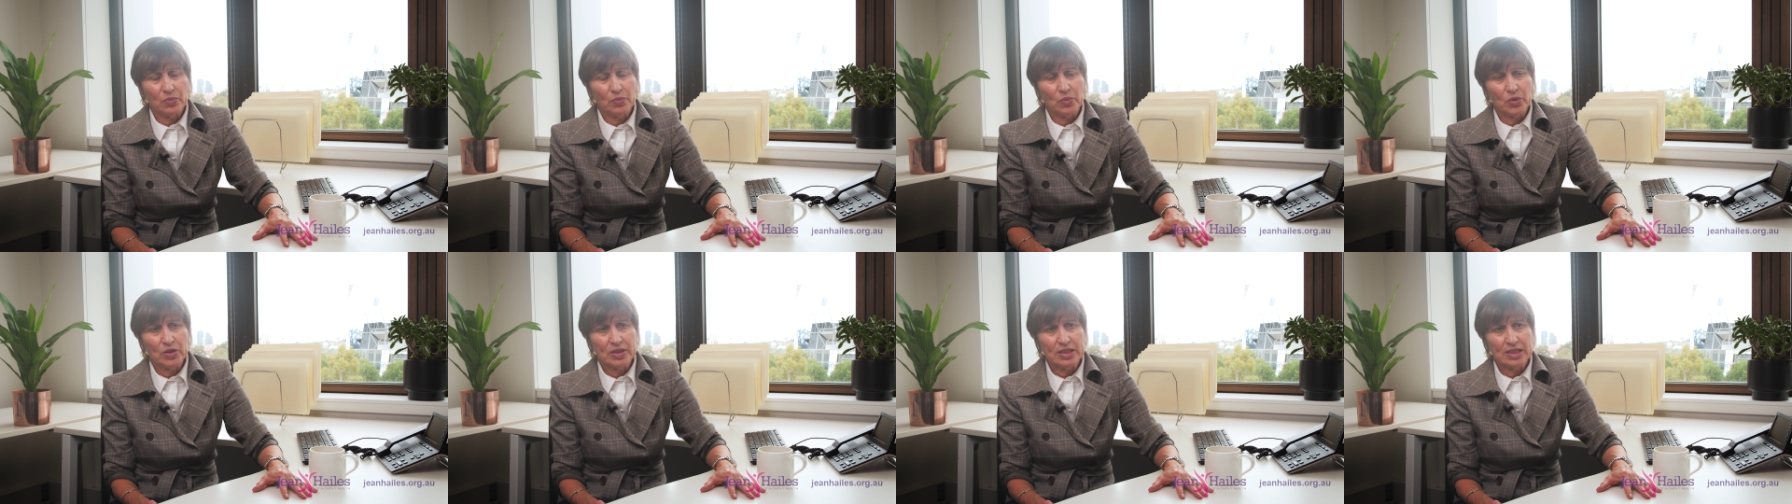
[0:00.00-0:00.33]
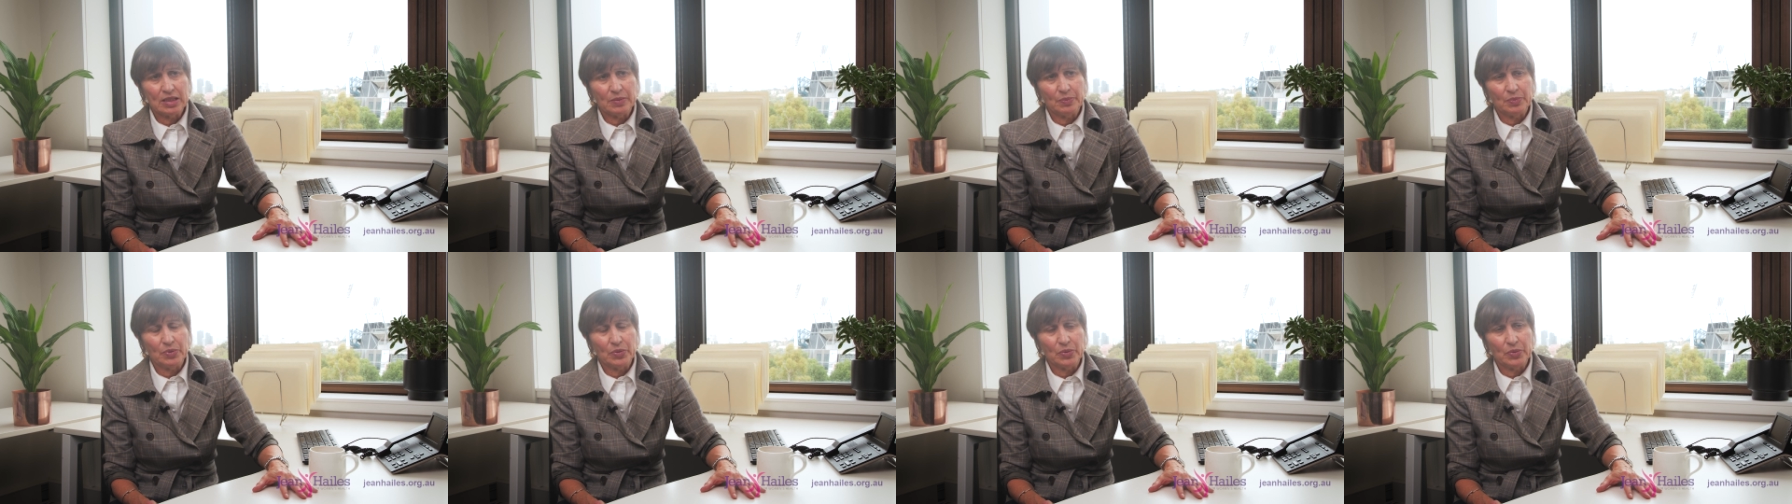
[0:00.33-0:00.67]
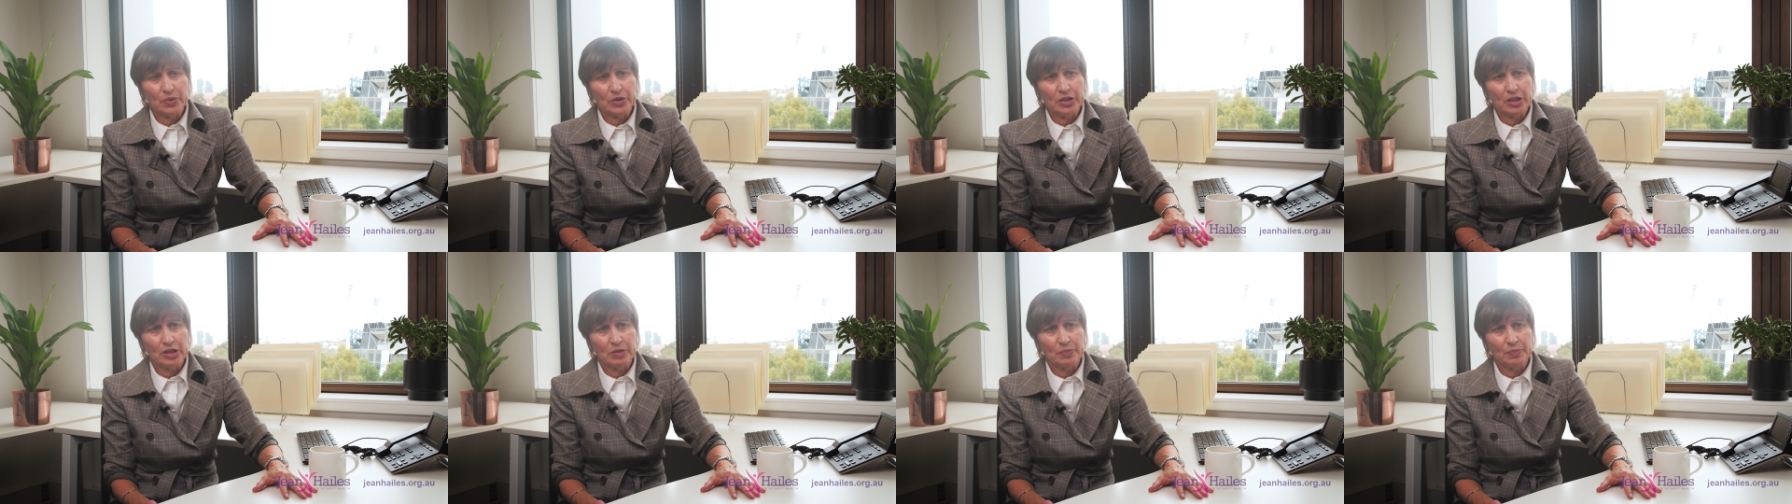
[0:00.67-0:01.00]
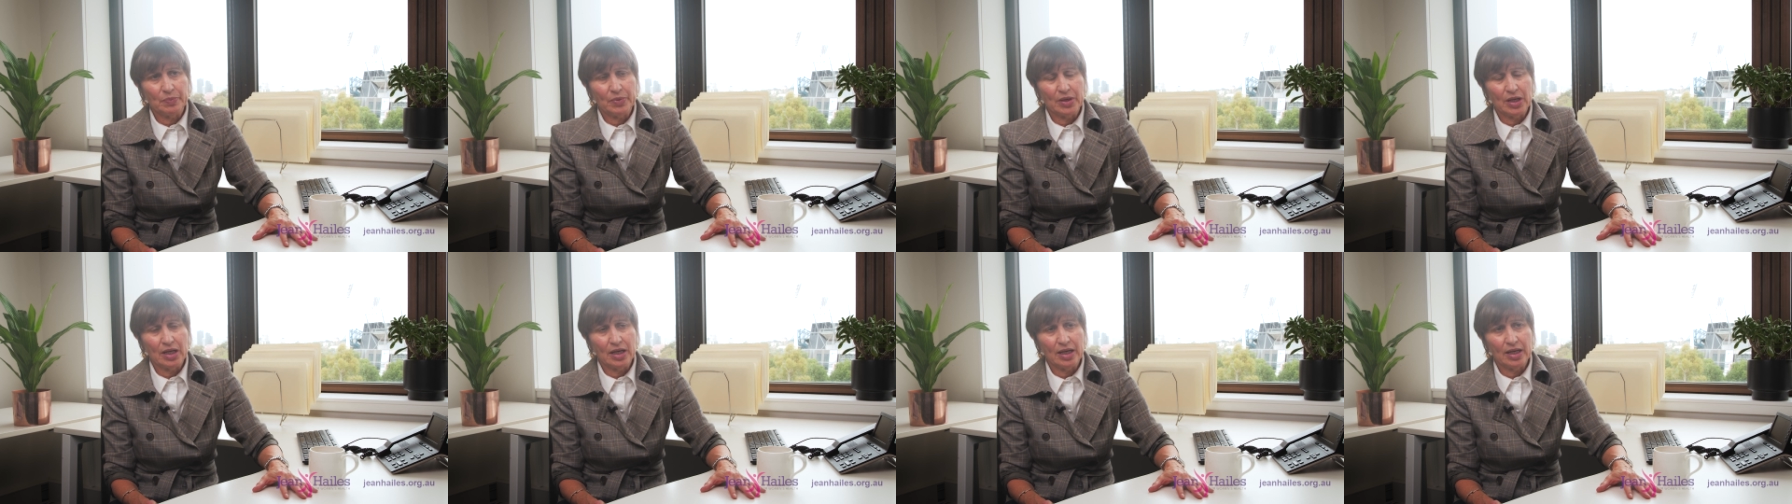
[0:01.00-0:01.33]
was supported
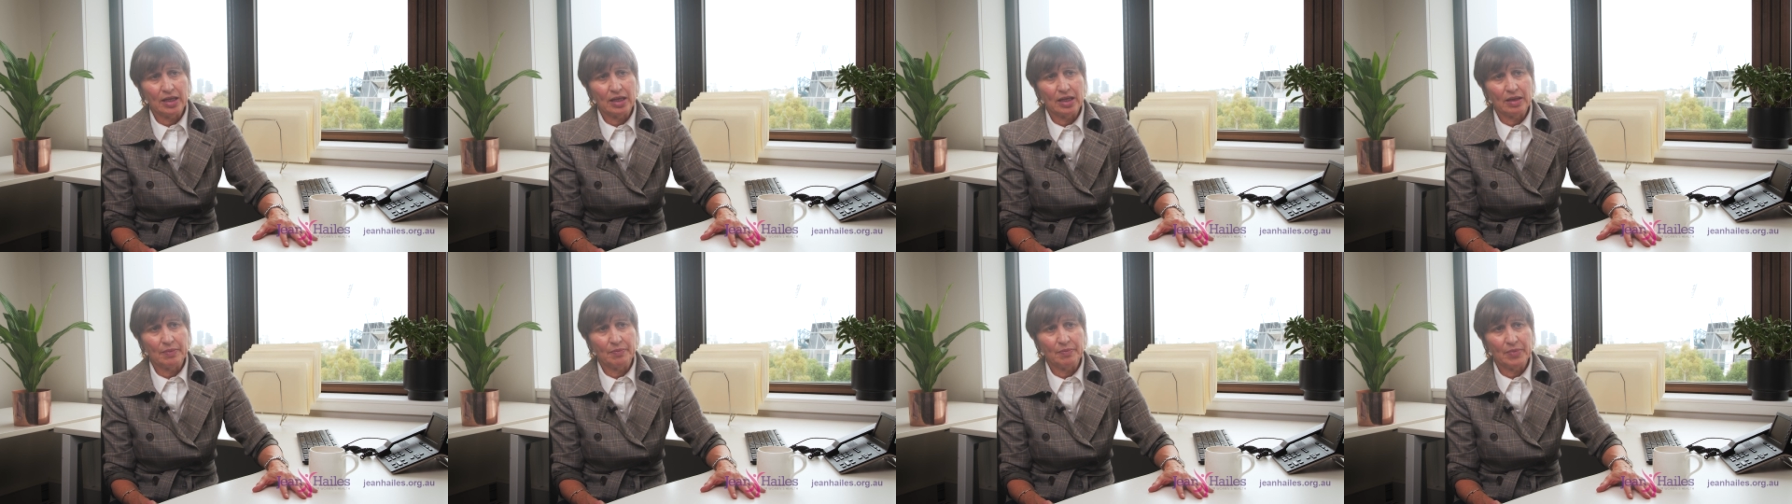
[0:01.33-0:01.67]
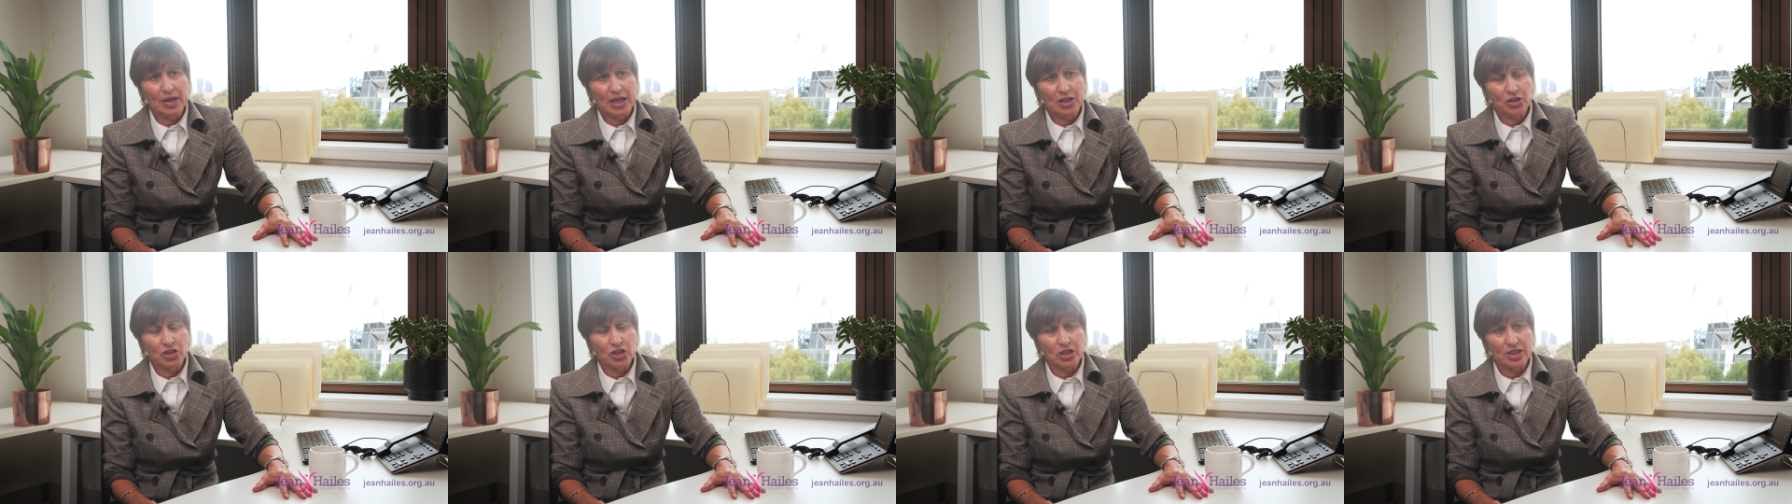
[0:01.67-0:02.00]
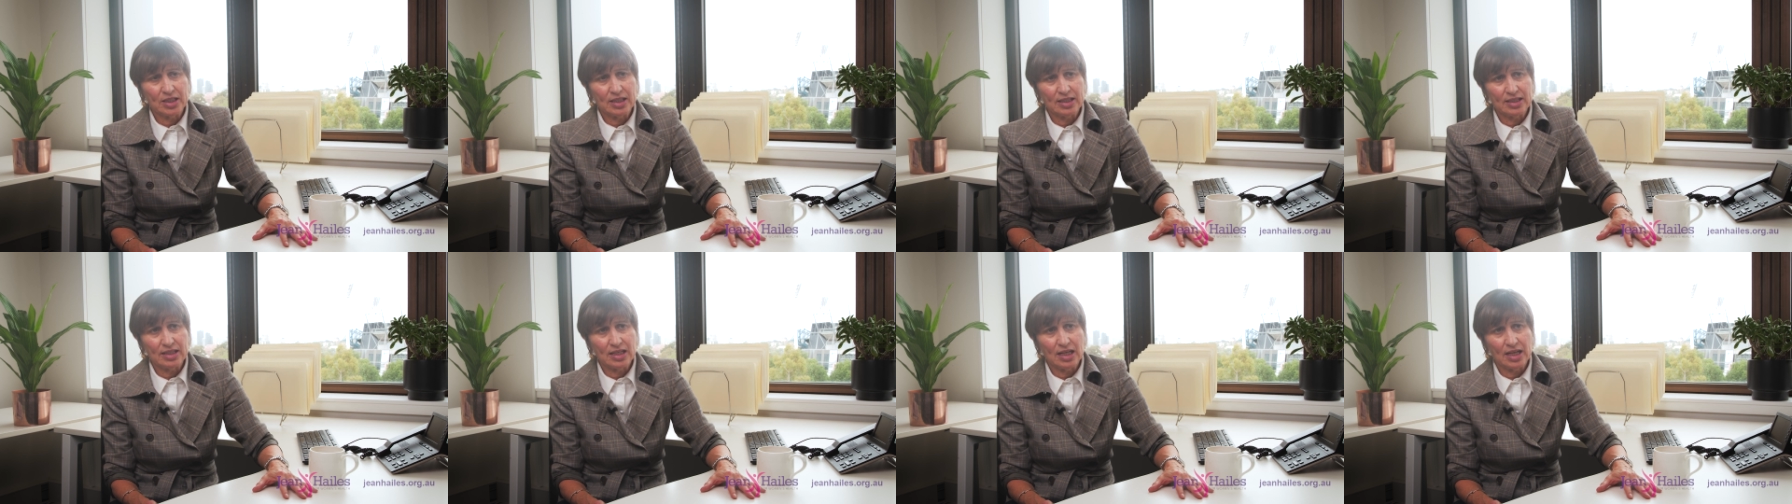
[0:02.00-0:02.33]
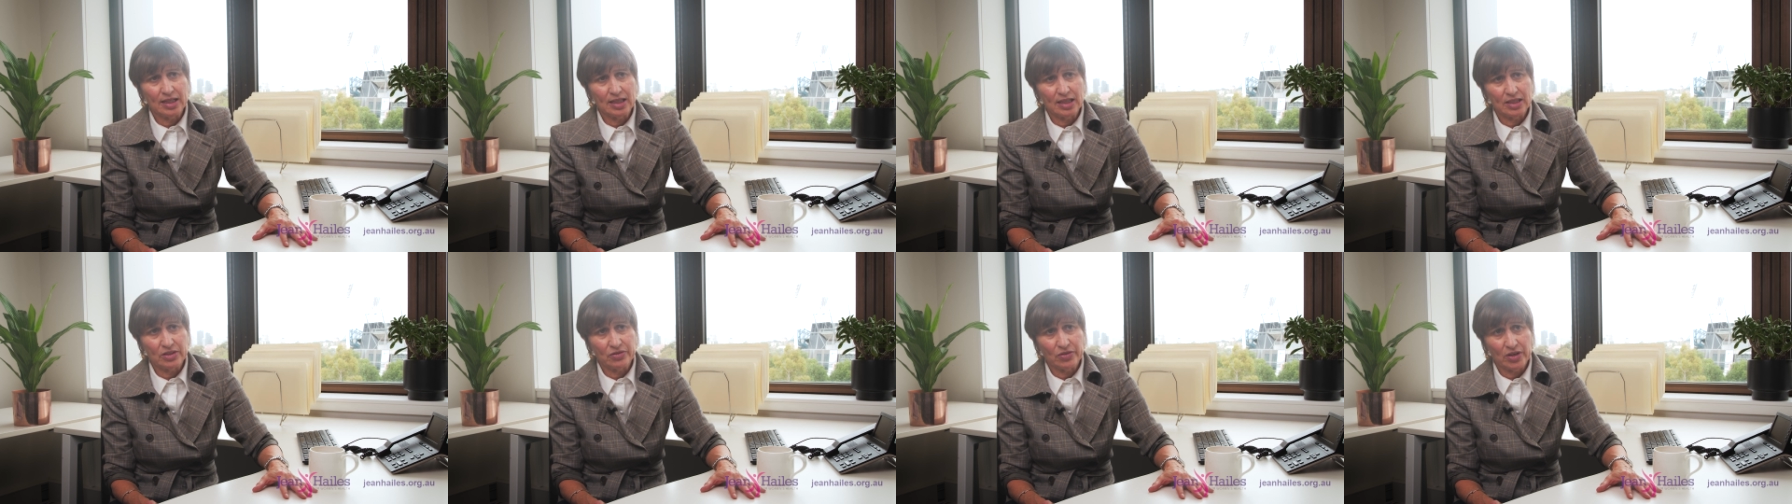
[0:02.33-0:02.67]
by major
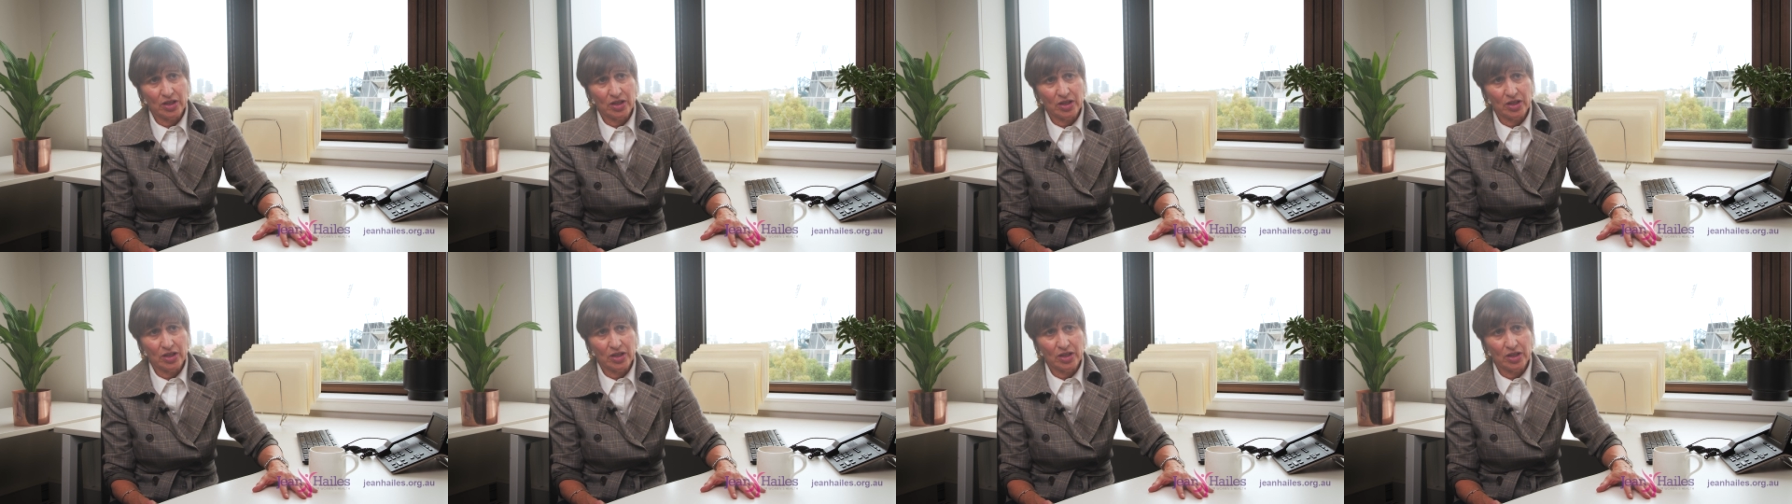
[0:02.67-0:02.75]
societies